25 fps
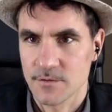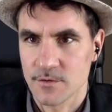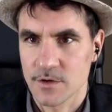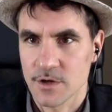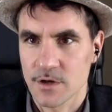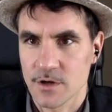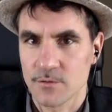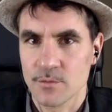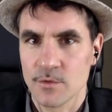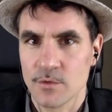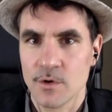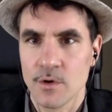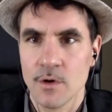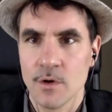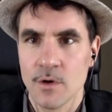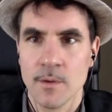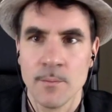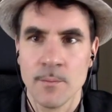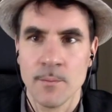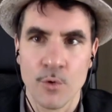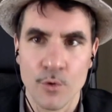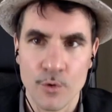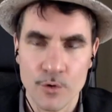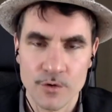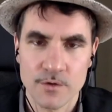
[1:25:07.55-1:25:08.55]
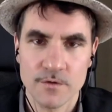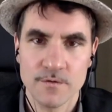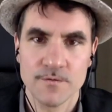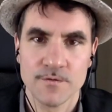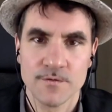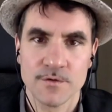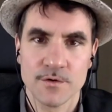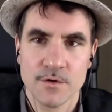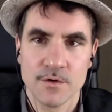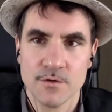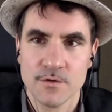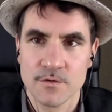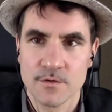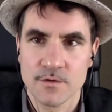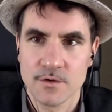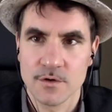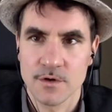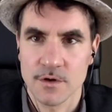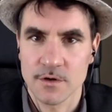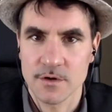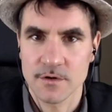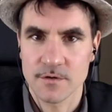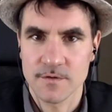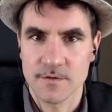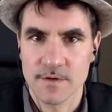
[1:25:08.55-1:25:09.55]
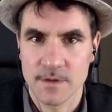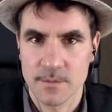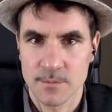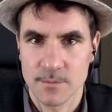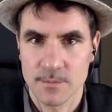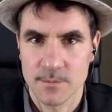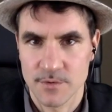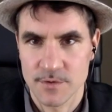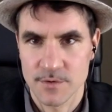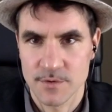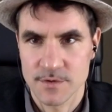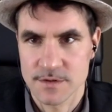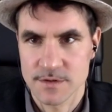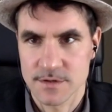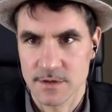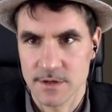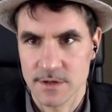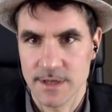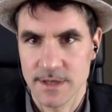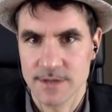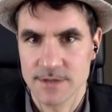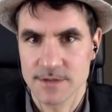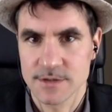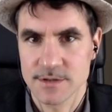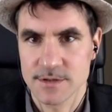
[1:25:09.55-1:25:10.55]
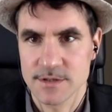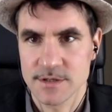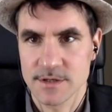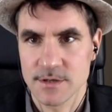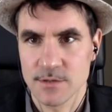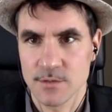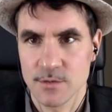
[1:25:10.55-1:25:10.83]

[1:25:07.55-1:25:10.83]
or that were important for you to cultivate personal agency,